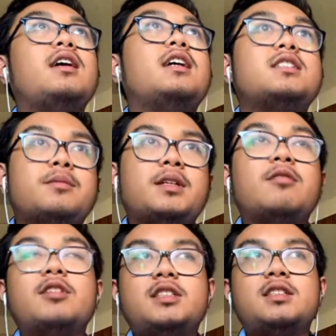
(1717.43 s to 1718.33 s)
It's
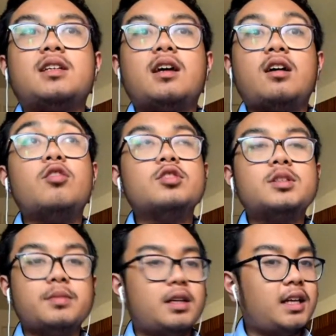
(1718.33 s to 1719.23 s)
something which is
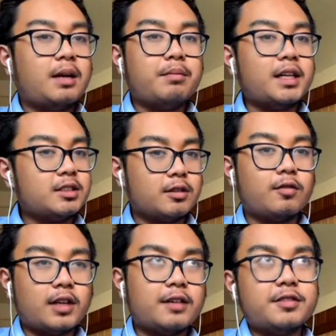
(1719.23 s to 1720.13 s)
ultimately a matter of
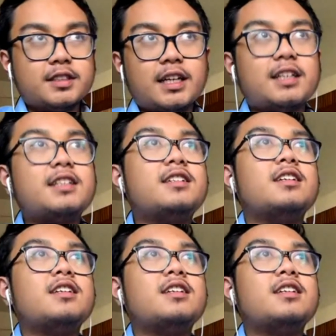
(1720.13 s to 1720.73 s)
life and death.